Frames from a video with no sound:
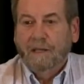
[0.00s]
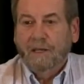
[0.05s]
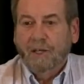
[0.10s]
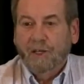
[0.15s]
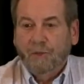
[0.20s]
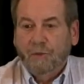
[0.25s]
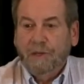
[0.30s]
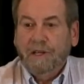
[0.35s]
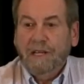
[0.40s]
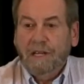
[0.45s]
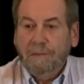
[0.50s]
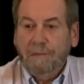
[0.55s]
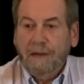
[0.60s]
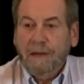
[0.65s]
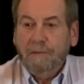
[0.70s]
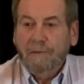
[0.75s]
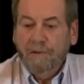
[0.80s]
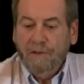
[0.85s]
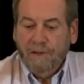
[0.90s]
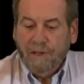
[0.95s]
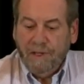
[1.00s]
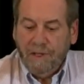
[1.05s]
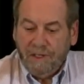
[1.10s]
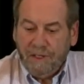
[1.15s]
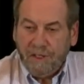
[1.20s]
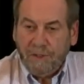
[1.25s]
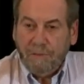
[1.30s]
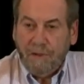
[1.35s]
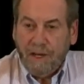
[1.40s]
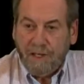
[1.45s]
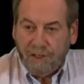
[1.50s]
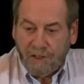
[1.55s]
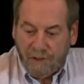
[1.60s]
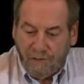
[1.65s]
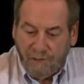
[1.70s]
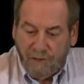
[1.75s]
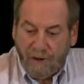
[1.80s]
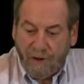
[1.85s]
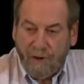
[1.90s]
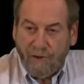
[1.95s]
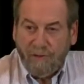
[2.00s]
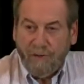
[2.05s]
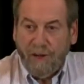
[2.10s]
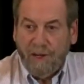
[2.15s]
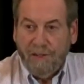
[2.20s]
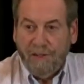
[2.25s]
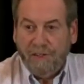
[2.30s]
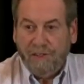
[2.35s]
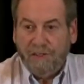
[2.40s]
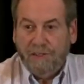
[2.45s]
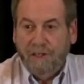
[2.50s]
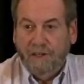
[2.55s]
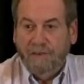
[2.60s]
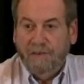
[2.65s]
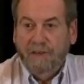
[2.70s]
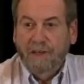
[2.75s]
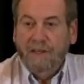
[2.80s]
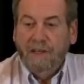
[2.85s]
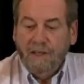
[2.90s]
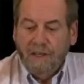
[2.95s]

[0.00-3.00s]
because we need people in the spots to verify this stuff,